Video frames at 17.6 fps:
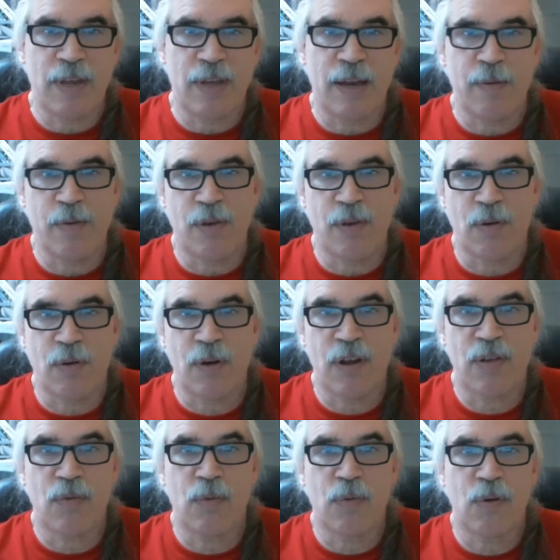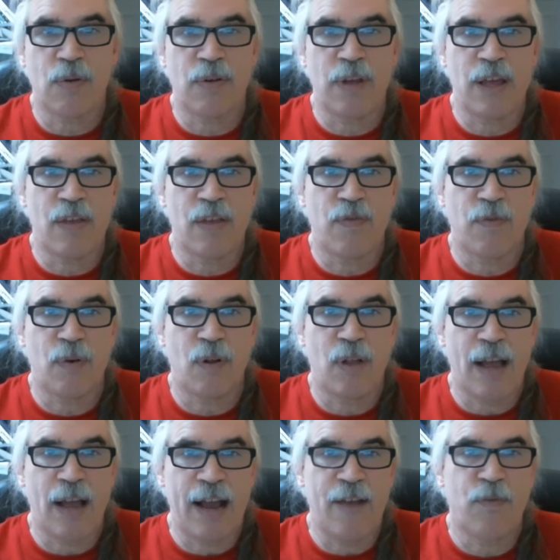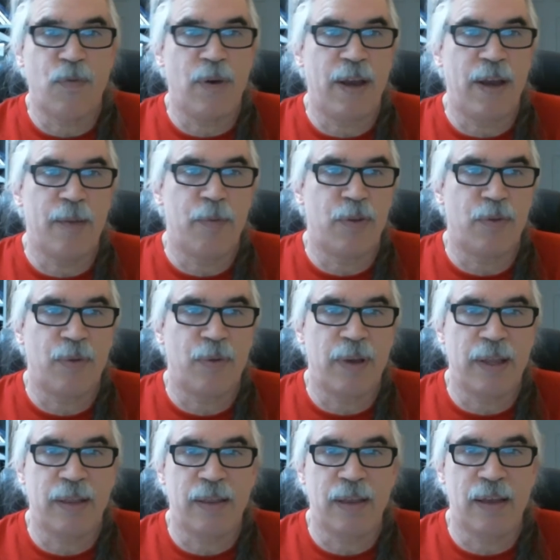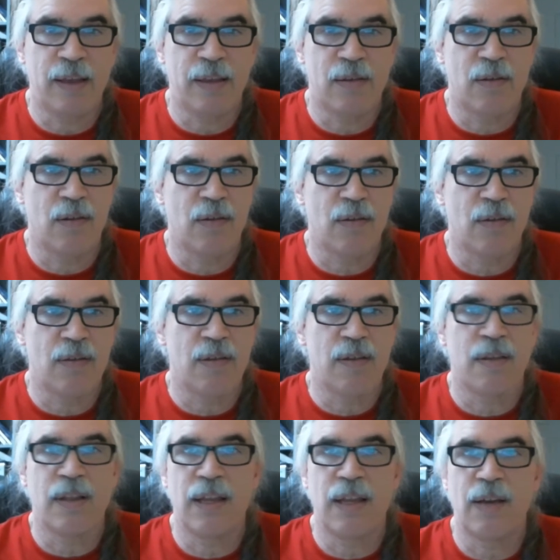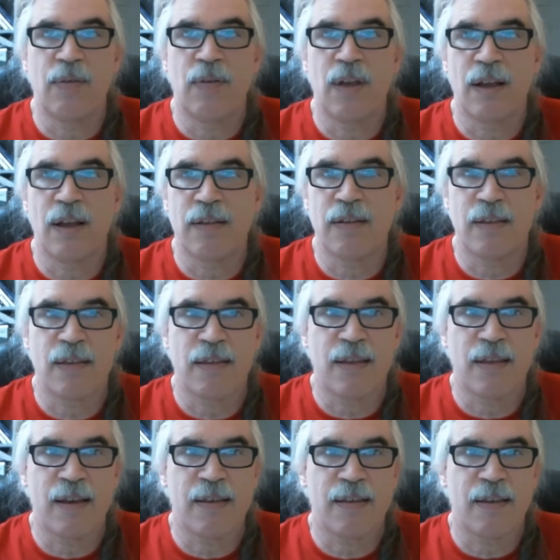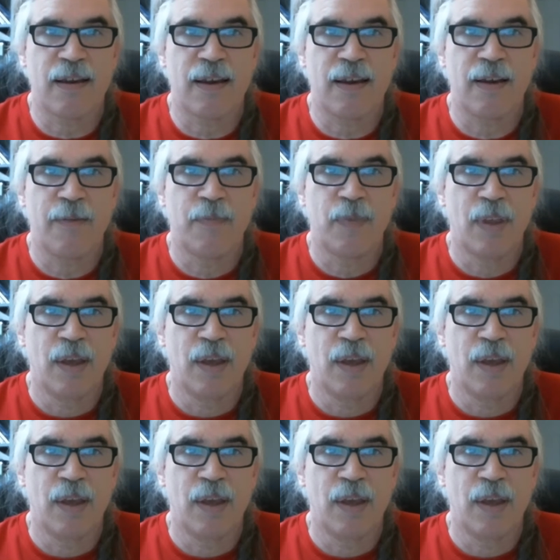Sabbaths or cross-border days fall halfway between the solstices and equinoxes, as I say.